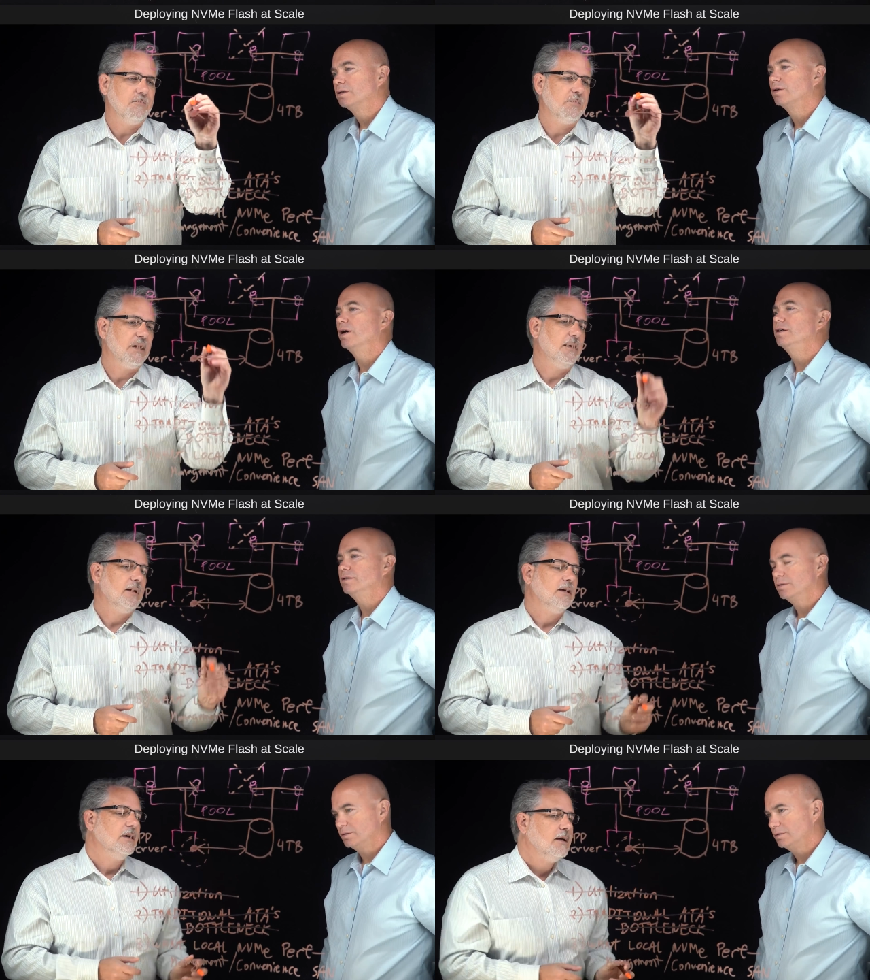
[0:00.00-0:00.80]
Speaker 1: Okay.
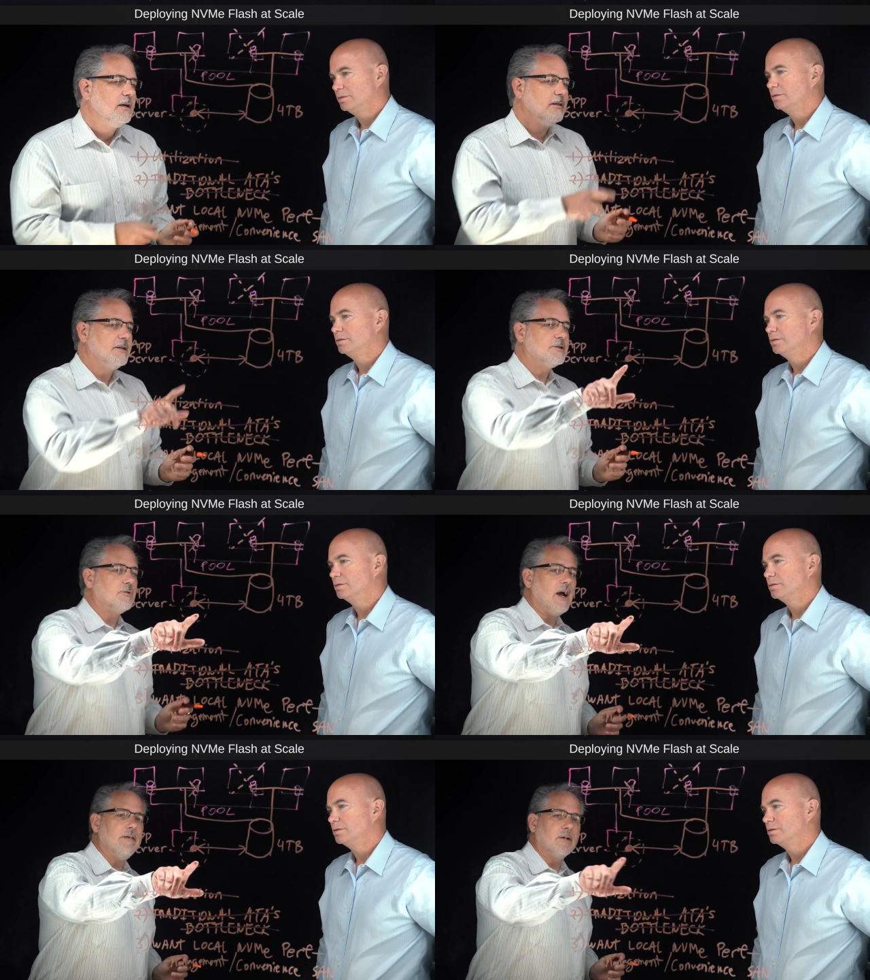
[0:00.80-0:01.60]
This
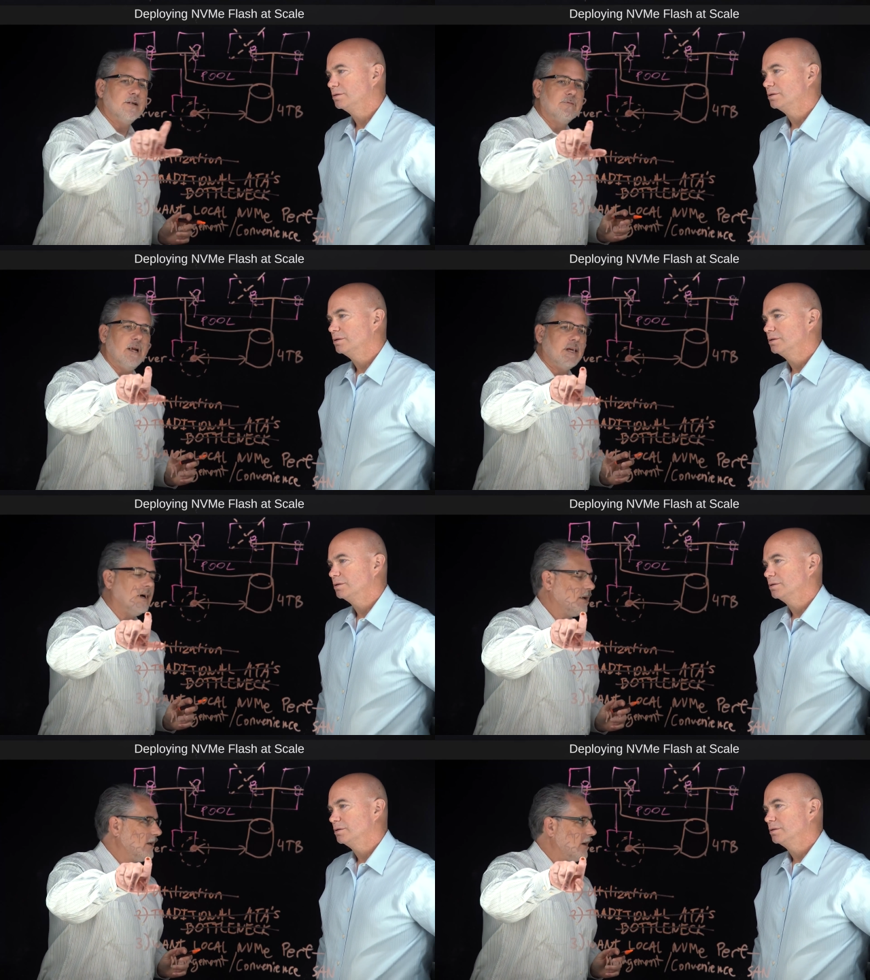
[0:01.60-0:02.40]
driver is running
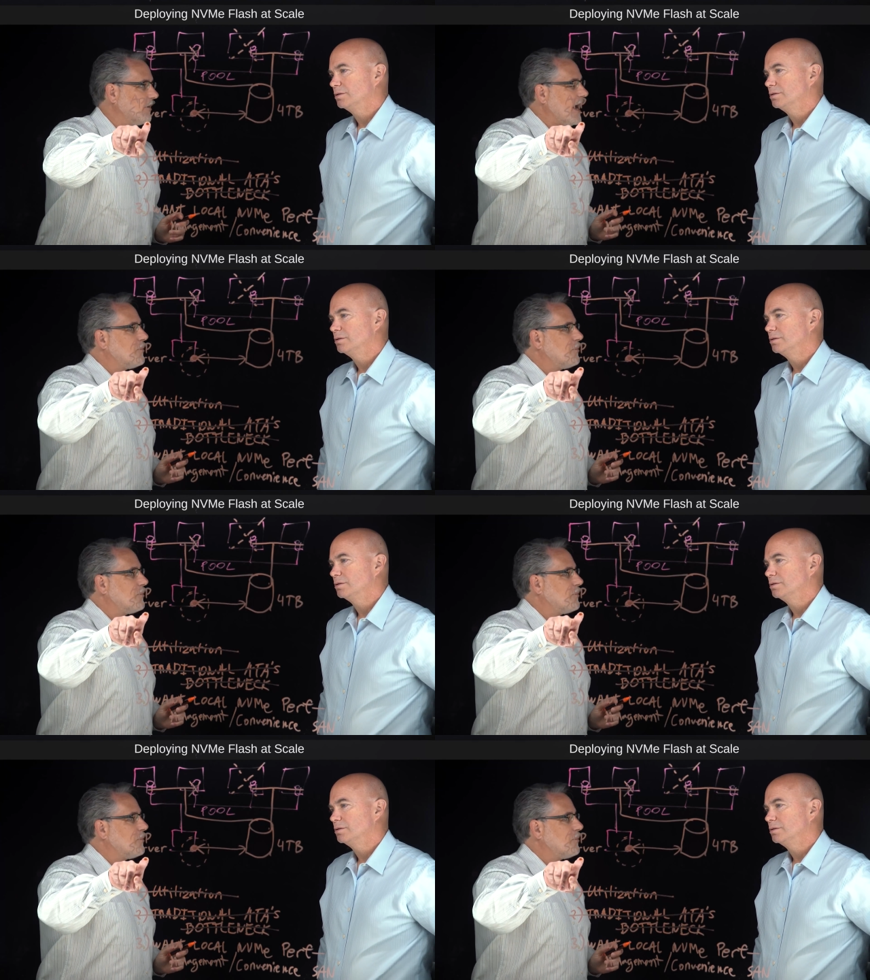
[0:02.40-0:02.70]
on every